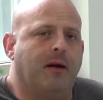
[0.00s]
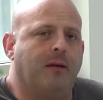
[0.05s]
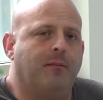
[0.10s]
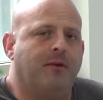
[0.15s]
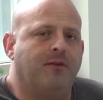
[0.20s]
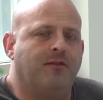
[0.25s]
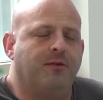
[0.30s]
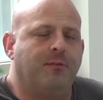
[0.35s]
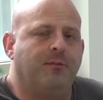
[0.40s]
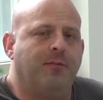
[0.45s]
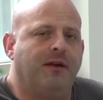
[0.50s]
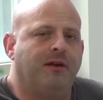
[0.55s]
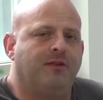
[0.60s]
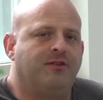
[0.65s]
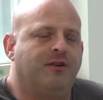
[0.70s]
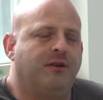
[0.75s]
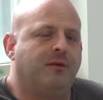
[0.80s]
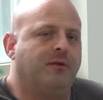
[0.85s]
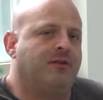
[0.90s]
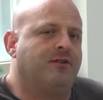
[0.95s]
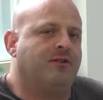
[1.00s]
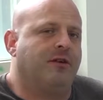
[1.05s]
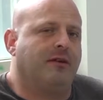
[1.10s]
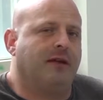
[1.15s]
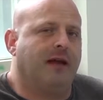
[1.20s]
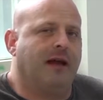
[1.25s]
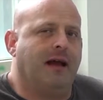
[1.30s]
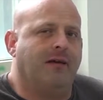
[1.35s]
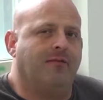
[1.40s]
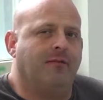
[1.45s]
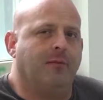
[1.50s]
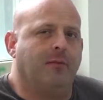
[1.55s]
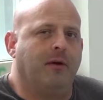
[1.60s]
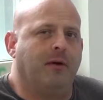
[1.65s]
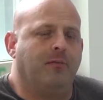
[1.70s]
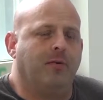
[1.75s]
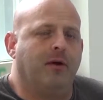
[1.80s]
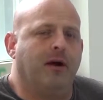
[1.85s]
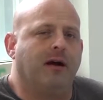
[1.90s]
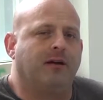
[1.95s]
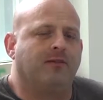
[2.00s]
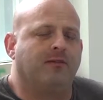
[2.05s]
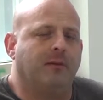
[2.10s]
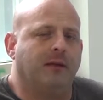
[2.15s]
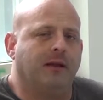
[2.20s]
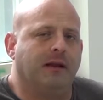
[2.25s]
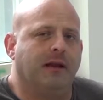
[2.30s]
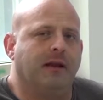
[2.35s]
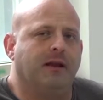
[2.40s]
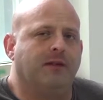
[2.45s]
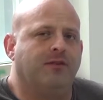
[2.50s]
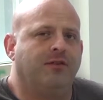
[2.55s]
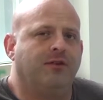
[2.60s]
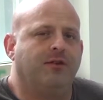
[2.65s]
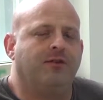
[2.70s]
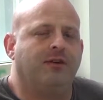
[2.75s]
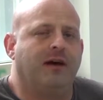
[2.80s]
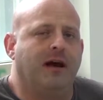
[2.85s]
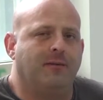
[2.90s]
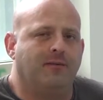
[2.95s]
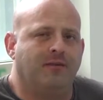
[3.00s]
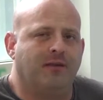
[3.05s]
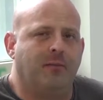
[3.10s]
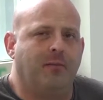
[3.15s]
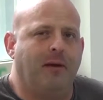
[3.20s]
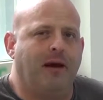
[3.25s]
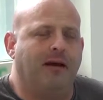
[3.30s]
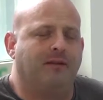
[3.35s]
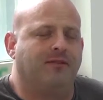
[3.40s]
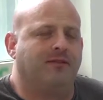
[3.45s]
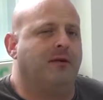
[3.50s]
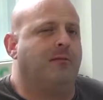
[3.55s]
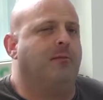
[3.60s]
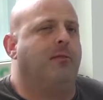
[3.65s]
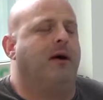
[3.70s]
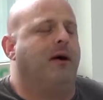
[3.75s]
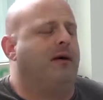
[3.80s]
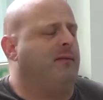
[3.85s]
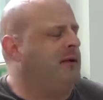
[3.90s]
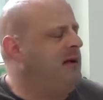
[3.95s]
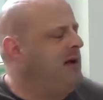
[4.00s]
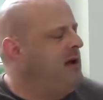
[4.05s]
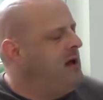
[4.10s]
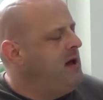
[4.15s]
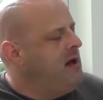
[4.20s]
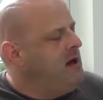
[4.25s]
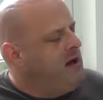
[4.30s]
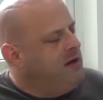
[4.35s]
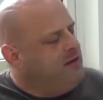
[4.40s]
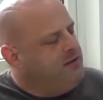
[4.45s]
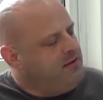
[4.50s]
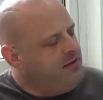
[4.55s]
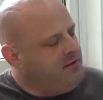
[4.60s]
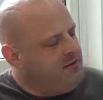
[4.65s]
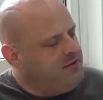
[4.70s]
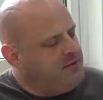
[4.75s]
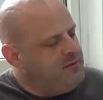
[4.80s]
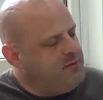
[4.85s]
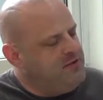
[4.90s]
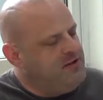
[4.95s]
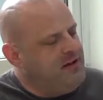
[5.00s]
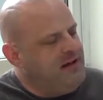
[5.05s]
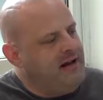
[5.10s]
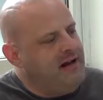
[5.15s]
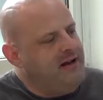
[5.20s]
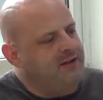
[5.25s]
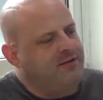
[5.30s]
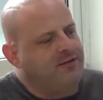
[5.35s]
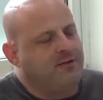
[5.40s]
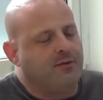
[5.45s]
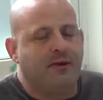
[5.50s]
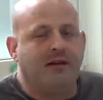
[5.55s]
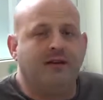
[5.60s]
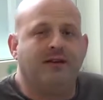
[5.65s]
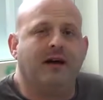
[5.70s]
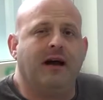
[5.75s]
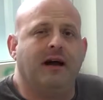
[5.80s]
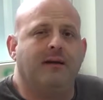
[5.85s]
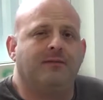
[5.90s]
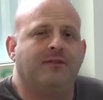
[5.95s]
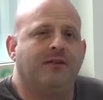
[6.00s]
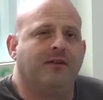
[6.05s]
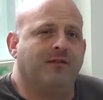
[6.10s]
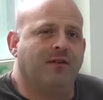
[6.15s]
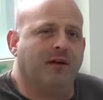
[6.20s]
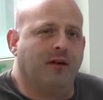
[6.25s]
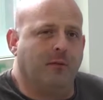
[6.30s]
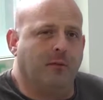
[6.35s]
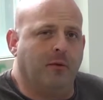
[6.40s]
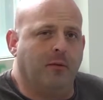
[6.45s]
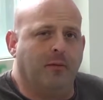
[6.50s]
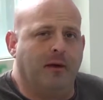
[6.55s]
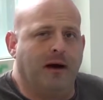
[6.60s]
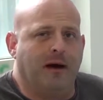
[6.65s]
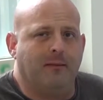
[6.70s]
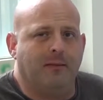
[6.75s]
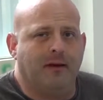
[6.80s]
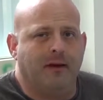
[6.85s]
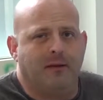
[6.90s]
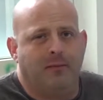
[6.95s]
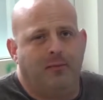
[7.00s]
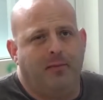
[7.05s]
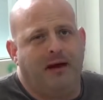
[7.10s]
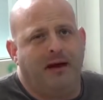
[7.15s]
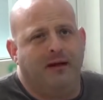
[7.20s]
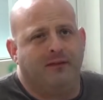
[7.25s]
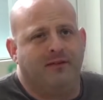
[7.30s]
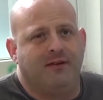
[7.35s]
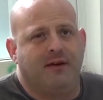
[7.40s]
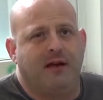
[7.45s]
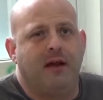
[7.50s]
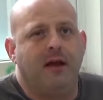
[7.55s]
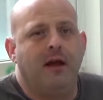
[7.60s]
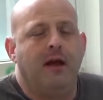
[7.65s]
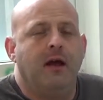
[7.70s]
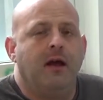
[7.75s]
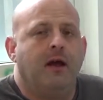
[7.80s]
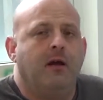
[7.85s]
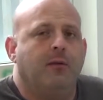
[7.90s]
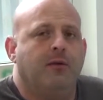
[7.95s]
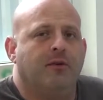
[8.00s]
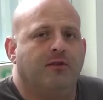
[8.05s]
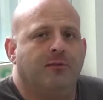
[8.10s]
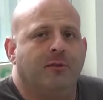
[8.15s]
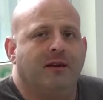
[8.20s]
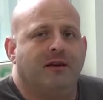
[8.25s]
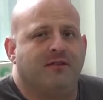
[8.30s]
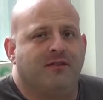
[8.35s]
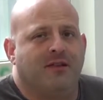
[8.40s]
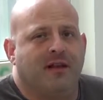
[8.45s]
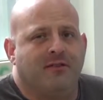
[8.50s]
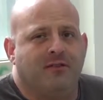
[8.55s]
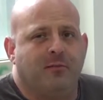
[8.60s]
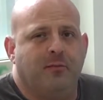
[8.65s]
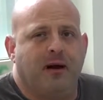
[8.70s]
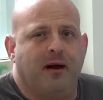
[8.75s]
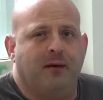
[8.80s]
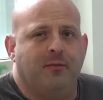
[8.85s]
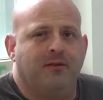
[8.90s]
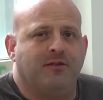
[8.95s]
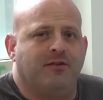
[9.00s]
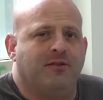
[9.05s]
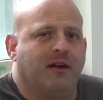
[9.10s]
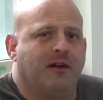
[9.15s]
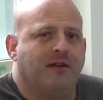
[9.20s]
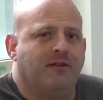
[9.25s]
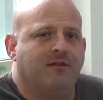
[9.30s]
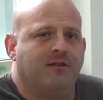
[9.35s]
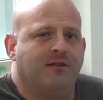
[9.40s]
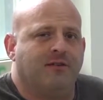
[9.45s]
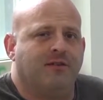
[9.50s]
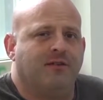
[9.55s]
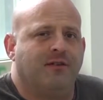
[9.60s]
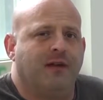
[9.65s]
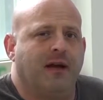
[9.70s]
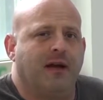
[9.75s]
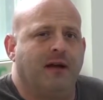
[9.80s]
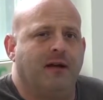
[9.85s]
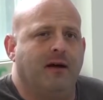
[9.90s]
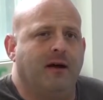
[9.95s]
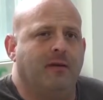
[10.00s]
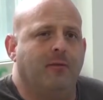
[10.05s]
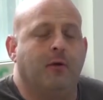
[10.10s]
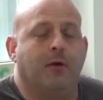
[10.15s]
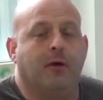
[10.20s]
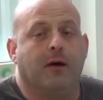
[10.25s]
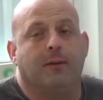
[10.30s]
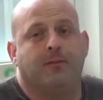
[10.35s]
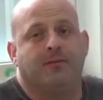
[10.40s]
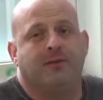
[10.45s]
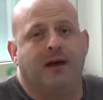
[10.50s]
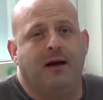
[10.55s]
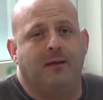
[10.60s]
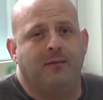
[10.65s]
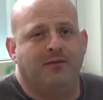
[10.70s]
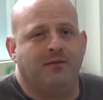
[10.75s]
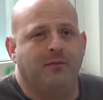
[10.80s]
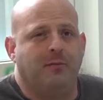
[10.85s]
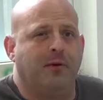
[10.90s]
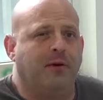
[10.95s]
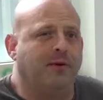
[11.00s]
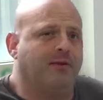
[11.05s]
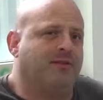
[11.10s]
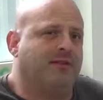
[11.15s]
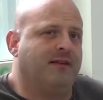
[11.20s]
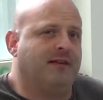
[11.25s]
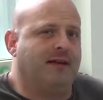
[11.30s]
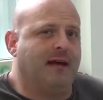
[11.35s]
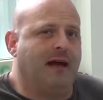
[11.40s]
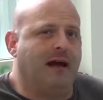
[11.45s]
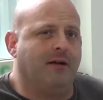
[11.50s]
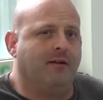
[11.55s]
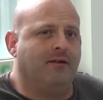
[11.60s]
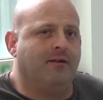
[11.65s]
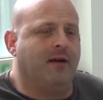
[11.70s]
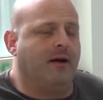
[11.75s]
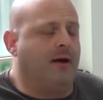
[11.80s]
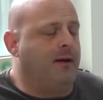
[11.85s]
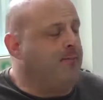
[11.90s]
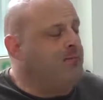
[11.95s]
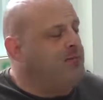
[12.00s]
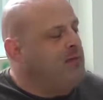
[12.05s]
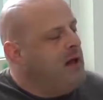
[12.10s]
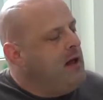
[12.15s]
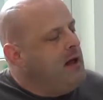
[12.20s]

by Mitsubishi, which only have approximately a 2 times capacity bobbin. So this machine has 3 times the available bobbin capacity, which means less bobbin changes and more uptime as opposed to downtime.